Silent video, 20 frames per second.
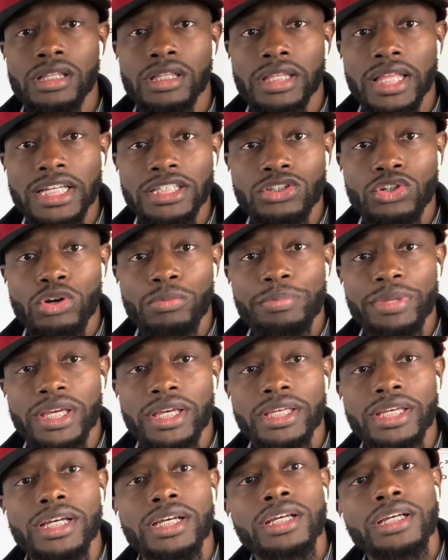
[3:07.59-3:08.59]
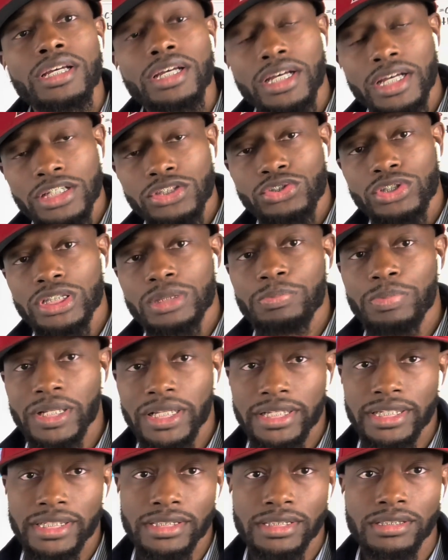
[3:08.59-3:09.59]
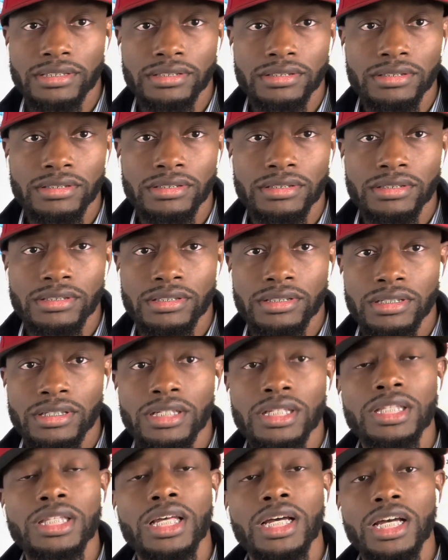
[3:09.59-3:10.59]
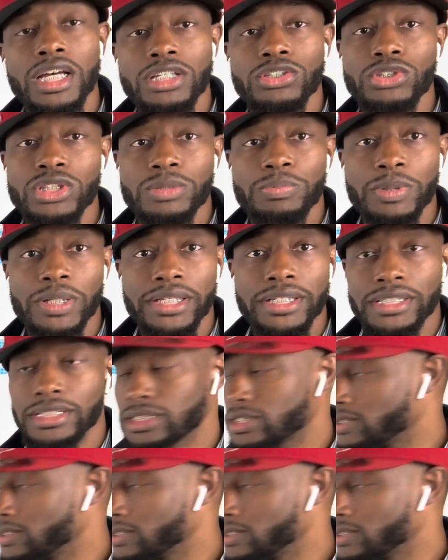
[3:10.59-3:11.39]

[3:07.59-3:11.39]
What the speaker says: that's going to be in your hundreds place, the hundreds place,